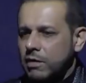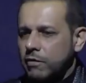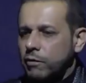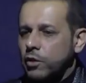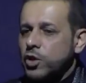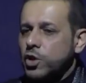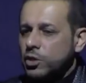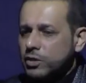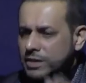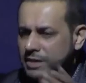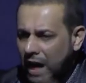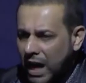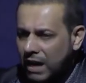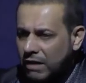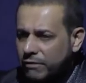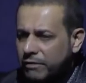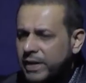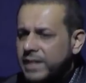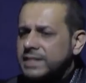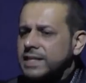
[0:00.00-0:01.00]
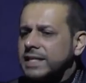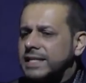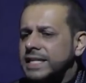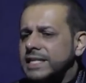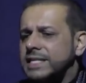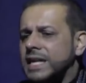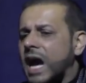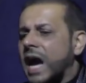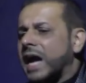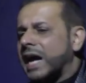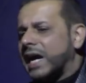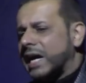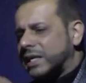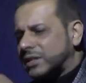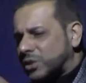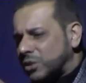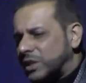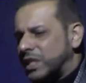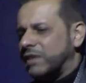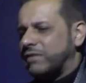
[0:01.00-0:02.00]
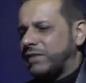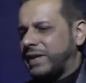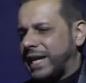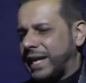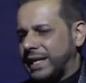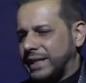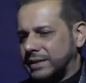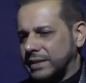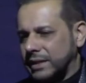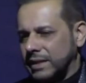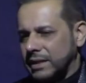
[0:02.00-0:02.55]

For yourself has a desire to deviate.